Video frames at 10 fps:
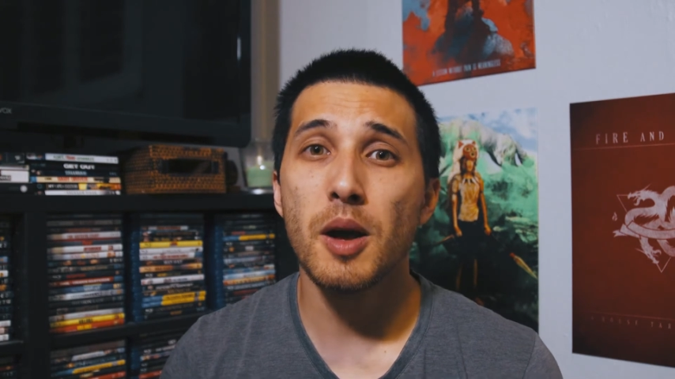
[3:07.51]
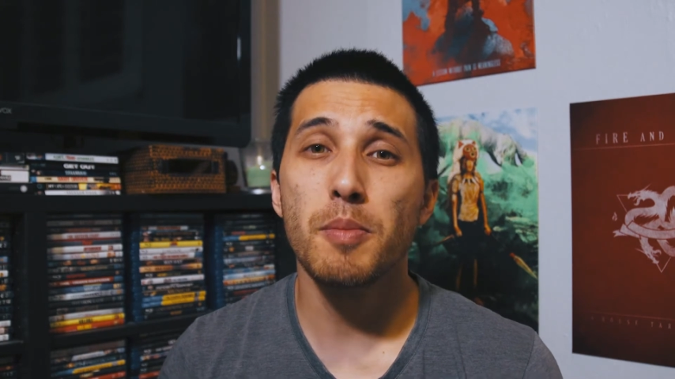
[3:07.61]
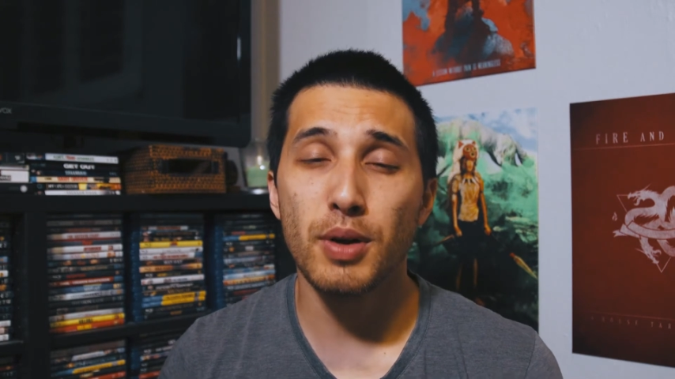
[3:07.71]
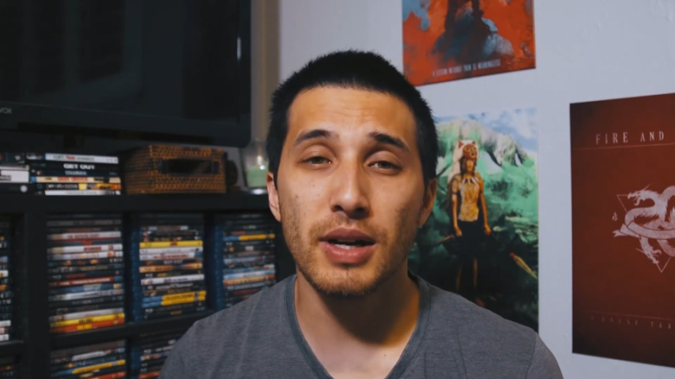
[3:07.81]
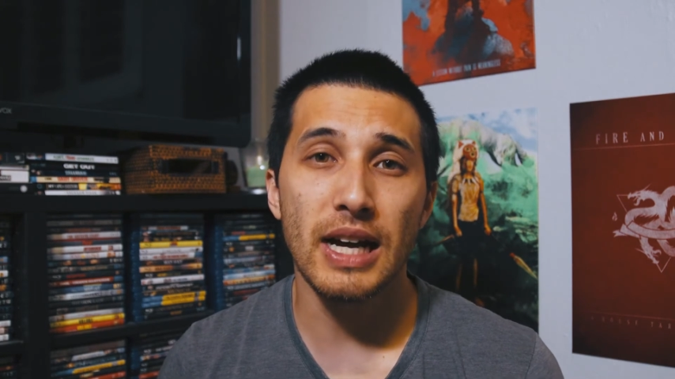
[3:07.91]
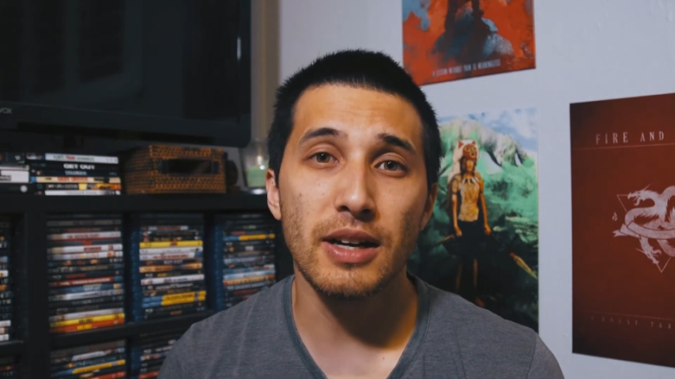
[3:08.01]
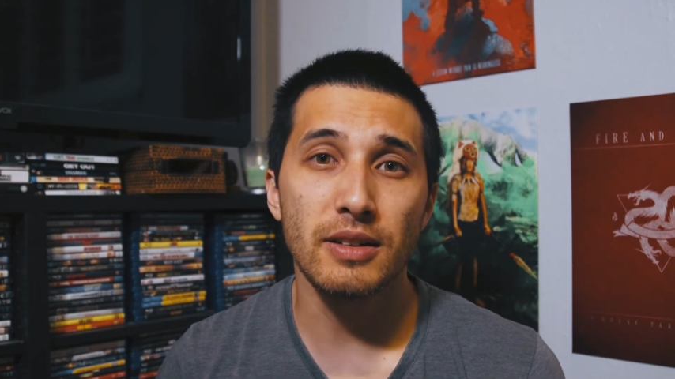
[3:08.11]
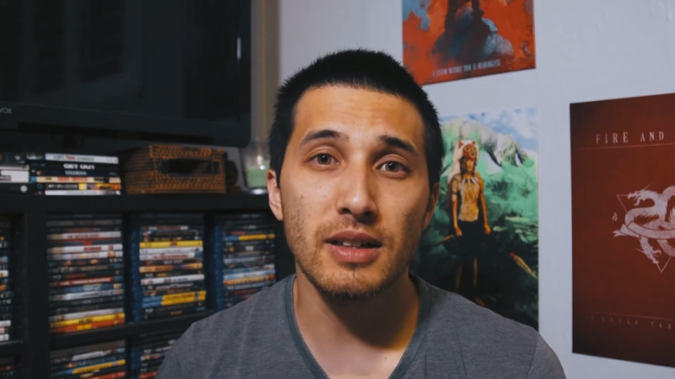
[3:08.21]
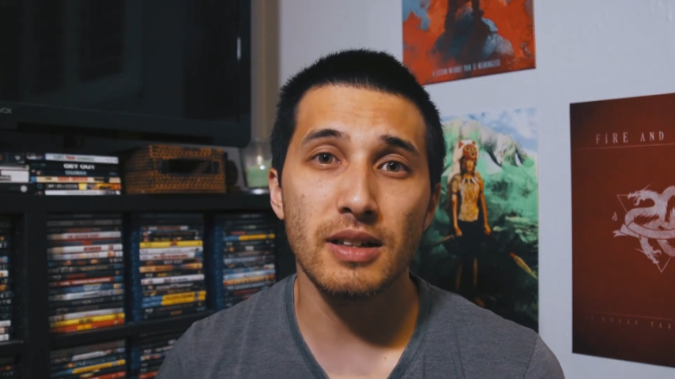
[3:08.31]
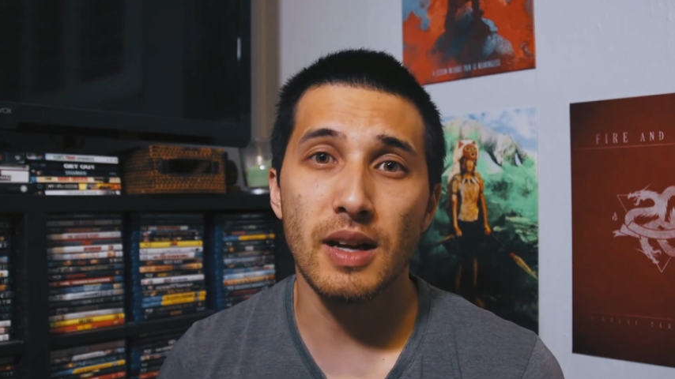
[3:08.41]
put
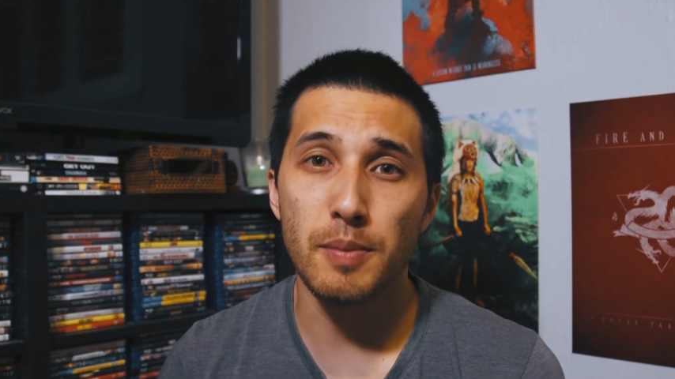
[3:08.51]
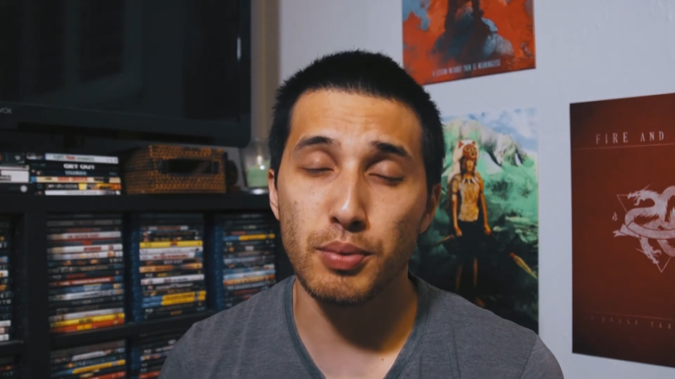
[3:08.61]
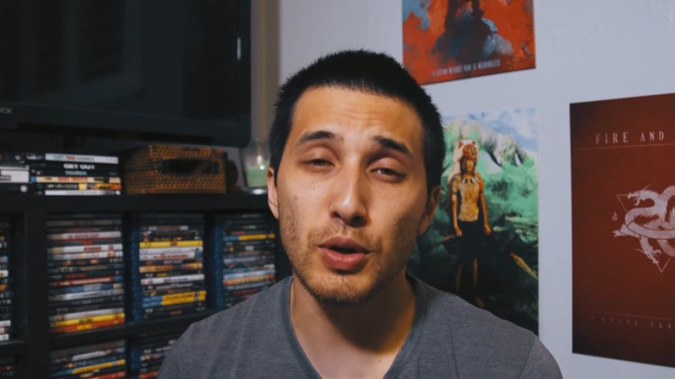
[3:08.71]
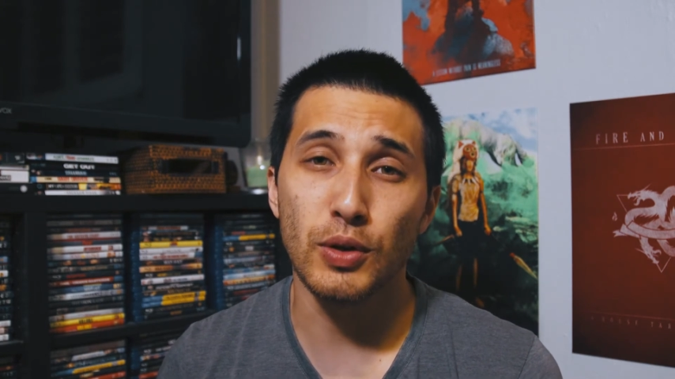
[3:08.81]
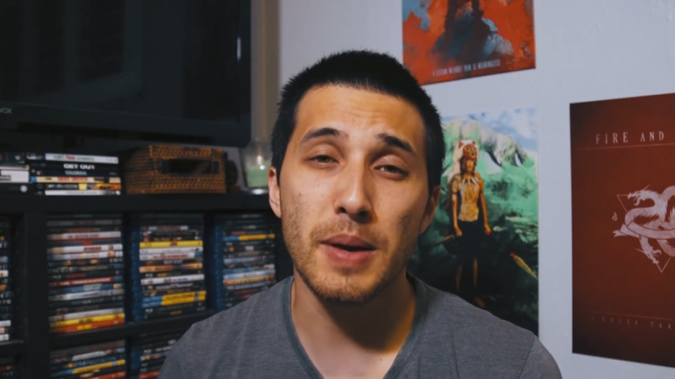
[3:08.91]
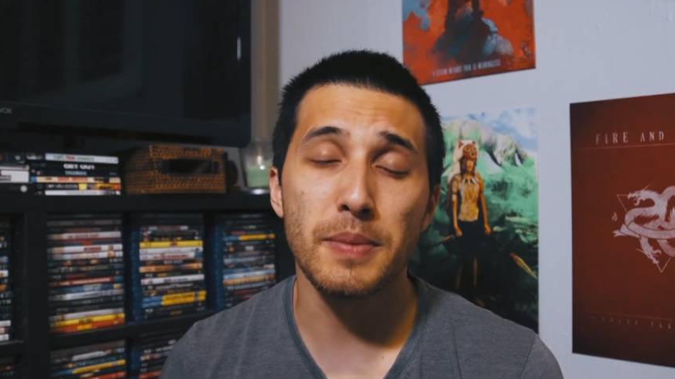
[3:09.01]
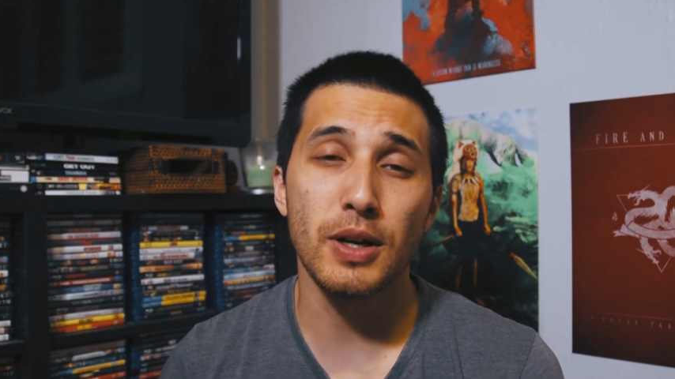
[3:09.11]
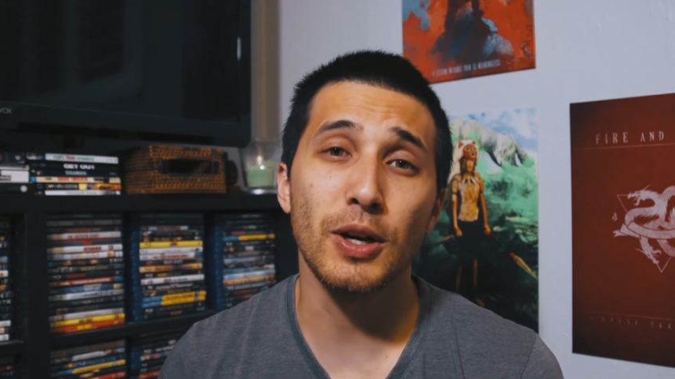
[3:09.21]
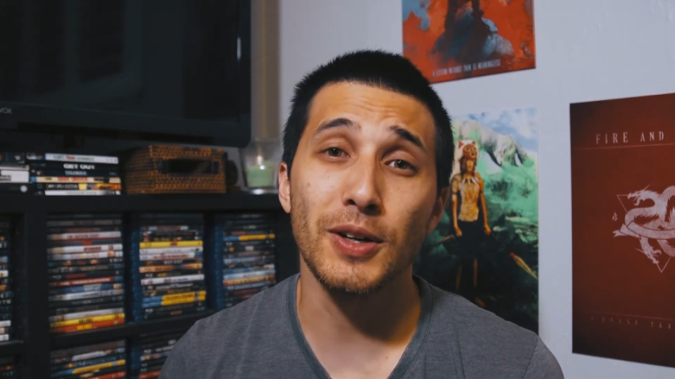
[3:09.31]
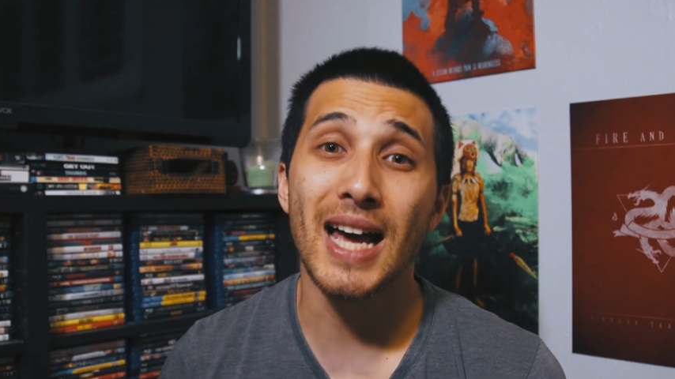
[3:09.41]
out a program
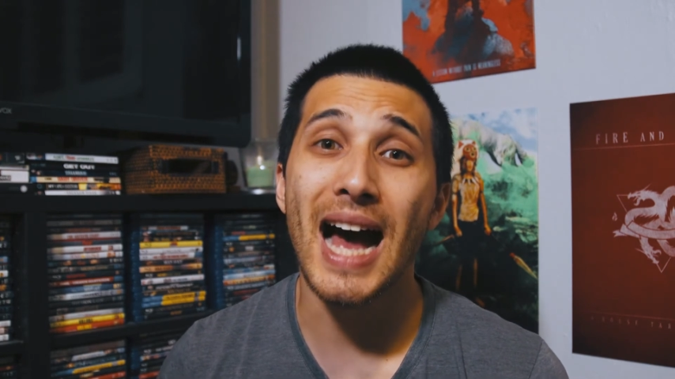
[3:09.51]
called